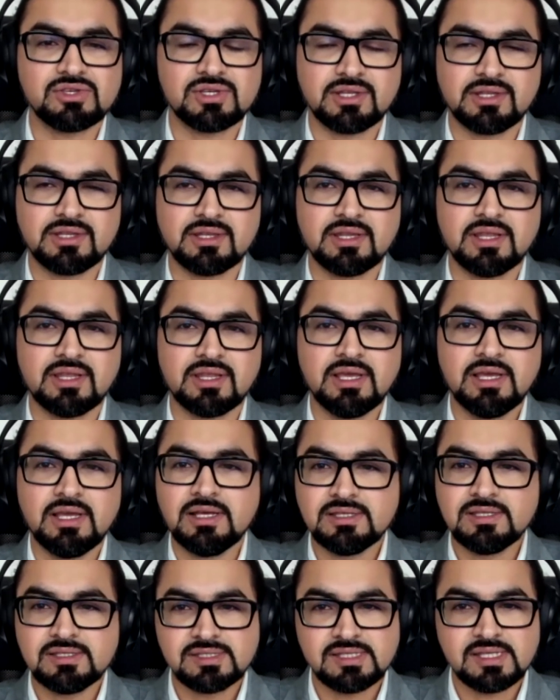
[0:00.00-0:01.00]
And
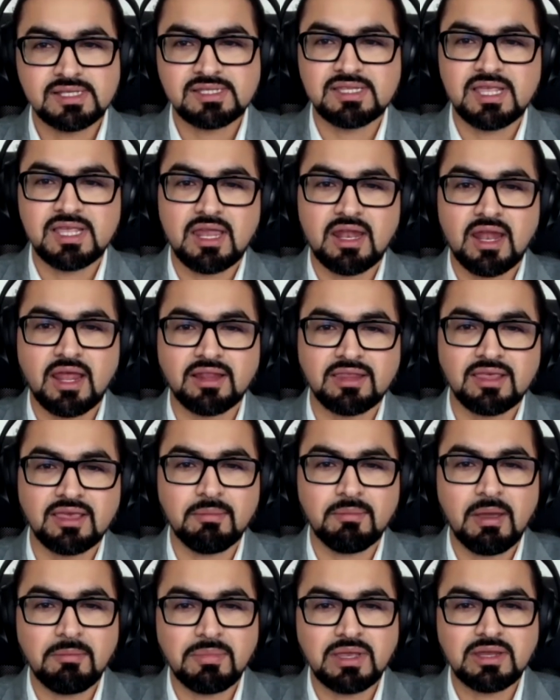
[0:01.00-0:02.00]
since then, I think my
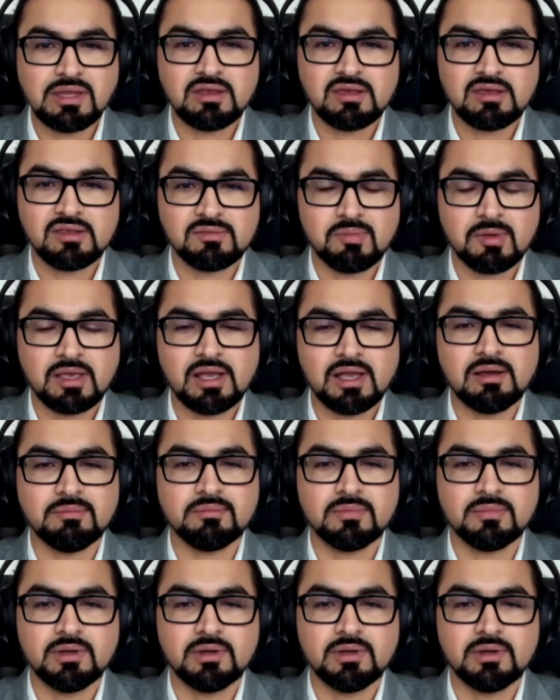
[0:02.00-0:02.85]
beat has become